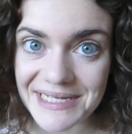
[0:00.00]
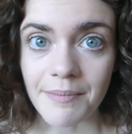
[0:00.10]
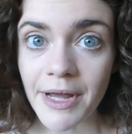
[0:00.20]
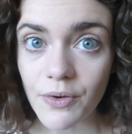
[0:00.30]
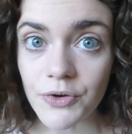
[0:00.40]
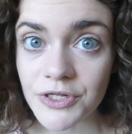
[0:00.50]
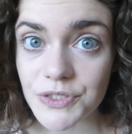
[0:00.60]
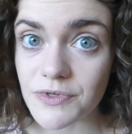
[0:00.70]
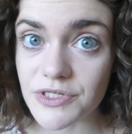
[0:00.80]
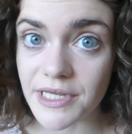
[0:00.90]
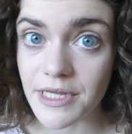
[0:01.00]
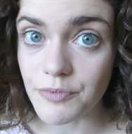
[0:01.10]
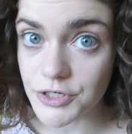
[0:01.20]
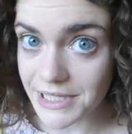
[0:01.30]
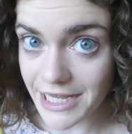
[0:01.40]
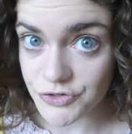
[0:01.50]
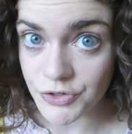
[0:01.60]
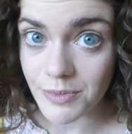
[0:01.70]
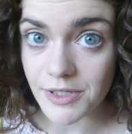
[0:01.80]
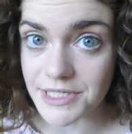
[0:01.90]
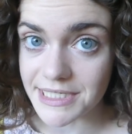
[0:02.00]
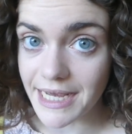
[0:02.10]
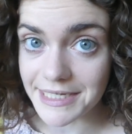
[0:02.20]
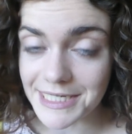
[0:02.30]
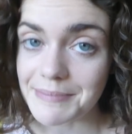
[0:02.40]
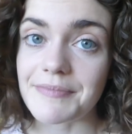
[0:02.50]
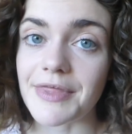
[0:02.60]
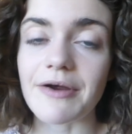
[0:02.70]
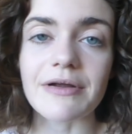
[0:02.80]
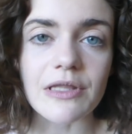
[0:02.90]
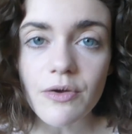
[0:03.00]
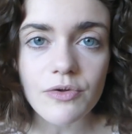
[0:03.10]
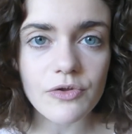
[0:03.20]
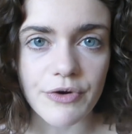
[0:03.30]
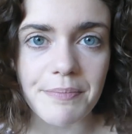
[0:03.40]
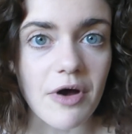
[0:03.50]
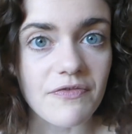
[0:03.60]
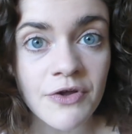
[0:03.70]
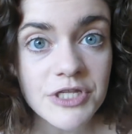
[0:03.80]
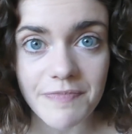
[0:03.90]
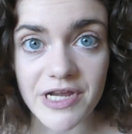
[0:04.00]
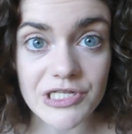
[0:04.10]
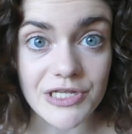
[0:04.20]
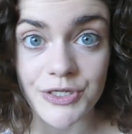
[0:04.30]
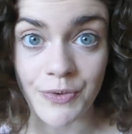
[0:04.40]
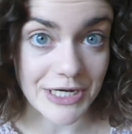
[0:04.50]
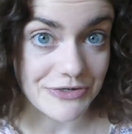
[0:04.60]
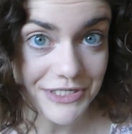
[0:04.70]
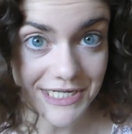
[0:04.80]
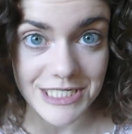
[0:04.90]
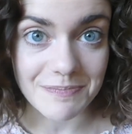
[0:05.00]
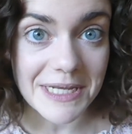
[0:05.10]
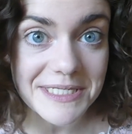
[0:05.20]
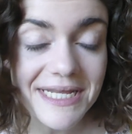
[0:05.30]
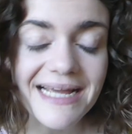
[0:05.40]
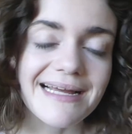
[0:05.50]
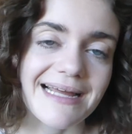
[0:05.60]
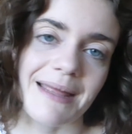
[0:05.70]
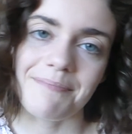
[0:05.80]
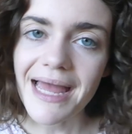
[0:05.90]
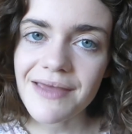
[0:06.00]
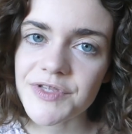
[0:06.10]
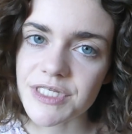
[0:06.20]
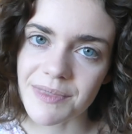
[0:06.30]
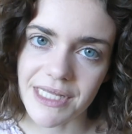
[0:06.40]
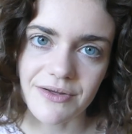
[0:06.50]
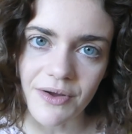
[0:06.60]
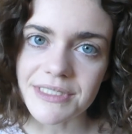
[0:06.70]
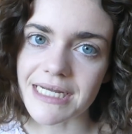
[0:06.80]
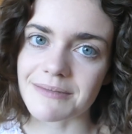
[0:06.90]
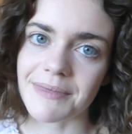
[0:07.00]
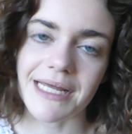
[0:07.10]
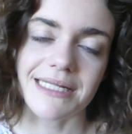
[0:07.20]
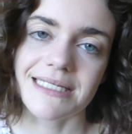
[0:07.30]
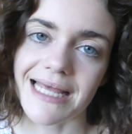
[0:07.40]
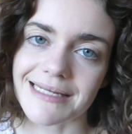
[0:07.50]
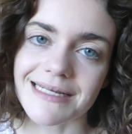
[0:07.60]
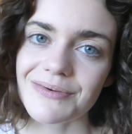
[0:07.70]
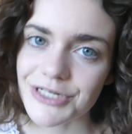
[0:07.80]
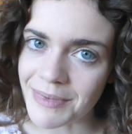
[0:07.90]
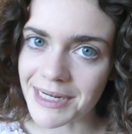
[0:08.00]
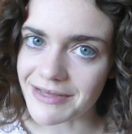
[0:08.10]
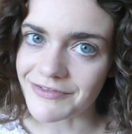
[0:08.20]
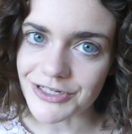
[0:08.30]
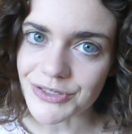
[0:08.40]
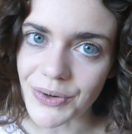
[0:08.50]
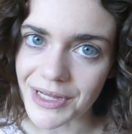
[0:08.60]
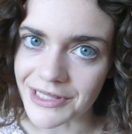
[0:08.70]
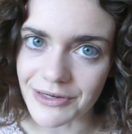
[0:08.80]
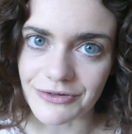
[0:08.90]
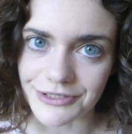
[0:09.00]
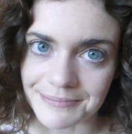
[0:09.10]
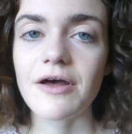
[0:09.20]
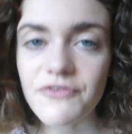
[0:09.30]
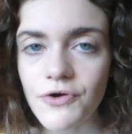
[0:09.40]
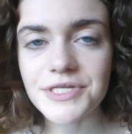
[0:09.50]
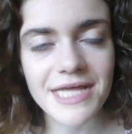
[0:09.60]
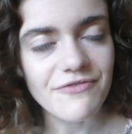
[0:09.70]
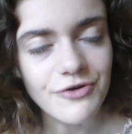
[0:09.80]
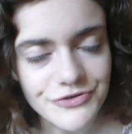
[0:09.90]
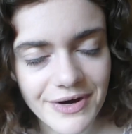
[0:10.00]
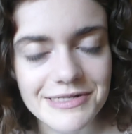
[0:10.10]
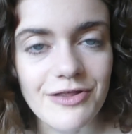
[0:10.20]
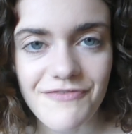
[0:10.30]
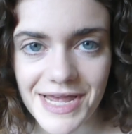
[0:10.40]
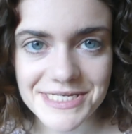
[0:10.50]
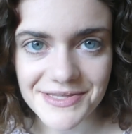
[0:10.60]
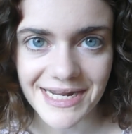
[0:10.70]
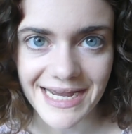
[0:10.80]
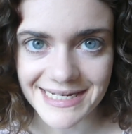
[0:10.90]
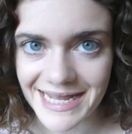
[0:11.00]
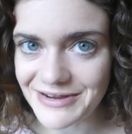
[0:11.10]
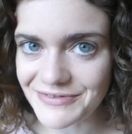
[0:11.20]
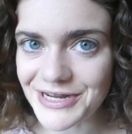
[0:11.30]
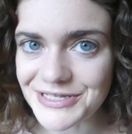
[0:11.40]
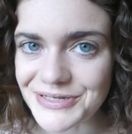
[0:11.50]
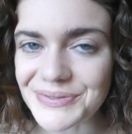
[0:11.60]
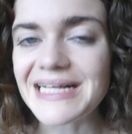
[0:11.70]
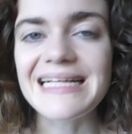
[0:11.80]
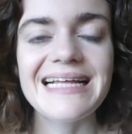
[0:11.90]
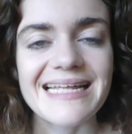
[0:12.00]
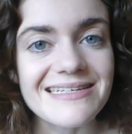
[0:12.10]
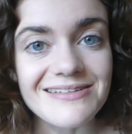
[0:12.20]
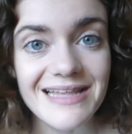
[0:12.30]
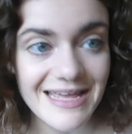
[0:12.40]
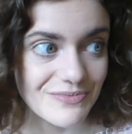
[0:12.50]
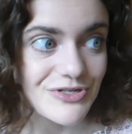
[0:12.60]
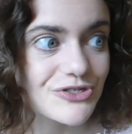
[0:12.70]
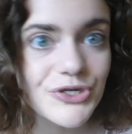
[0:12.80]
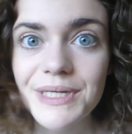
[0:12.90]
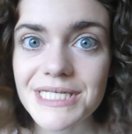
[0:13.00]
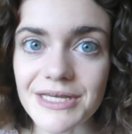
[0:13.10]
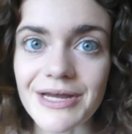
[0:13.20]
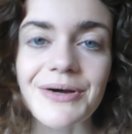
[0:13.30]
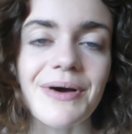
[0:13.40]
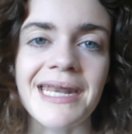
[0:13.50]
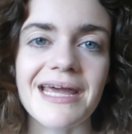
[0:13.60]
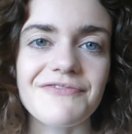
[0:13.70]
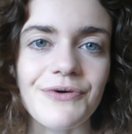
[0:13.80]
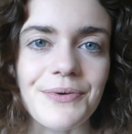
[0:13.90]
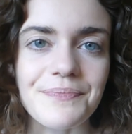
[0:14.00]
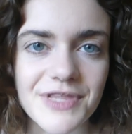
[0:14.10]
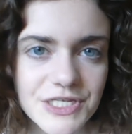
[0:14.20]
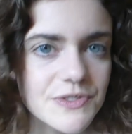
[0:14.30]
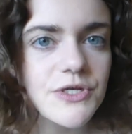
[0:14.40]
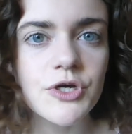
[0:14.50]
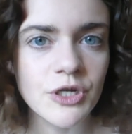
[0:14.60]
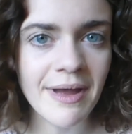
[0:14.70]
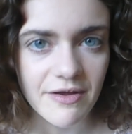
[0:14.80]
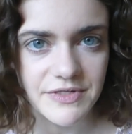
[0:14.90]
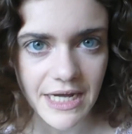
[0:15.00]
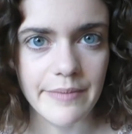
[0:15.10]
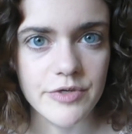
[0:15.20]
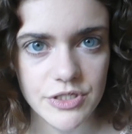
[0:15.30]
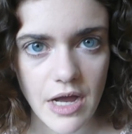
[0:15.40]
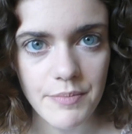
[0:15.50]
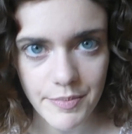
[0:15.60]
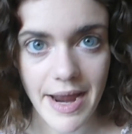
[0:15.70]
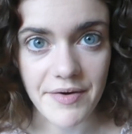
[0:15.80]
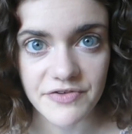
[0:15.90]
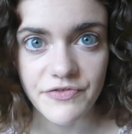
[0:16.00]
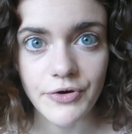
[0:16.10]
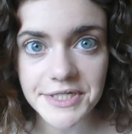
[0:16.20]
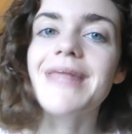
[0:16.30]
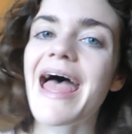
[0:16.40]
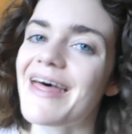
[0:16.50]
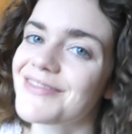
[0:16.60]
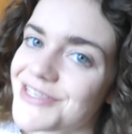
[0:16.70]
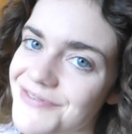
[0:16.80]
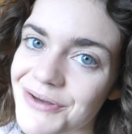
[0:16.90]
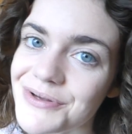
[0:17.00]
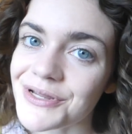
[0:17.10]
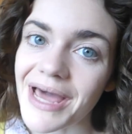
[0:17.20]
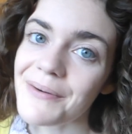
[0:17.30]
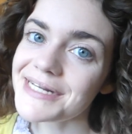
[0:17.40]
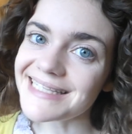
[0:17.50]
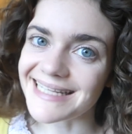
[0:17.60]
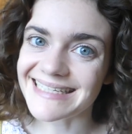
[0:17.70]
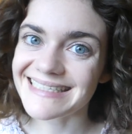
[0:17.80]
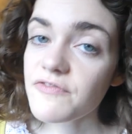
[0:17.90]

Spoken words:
My audience was the Bristol Astronomical Society. They're a local group of non-specialists who are interested in space, and back in the summer they'd contacted me and said, would you mind giving a talk in the autumn? Of course, that rolled around a lot faster than it had any right to, until it was 2 weeks to go, and I thought this was a good amount of time to start preparing for it. And this video is on how I did that.